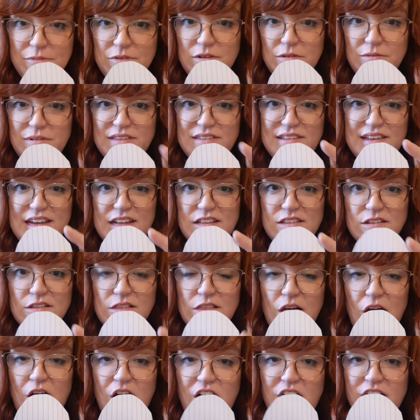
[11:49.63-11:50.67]
So we see it's
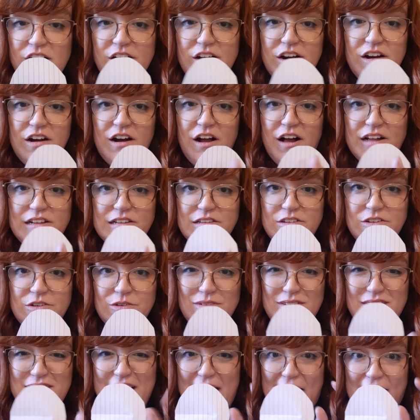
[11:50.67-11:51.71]
longer on
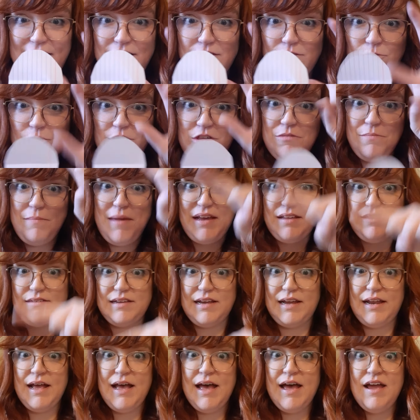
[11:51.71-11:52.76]
two sides, which makes
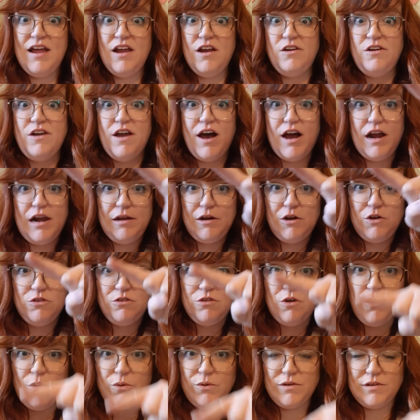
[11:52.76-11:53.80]
it not a
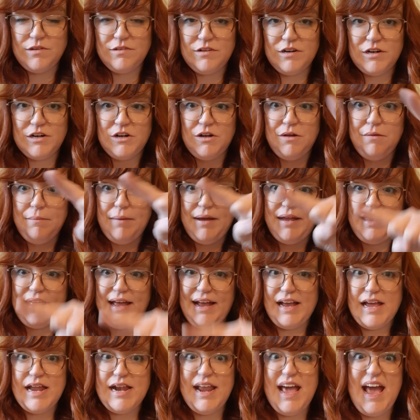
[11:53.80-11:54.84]
total circle, but
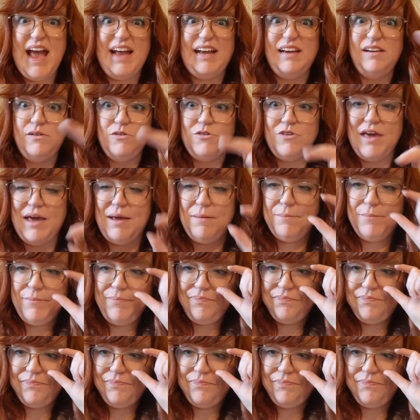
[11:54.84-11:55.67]
like an egg shape.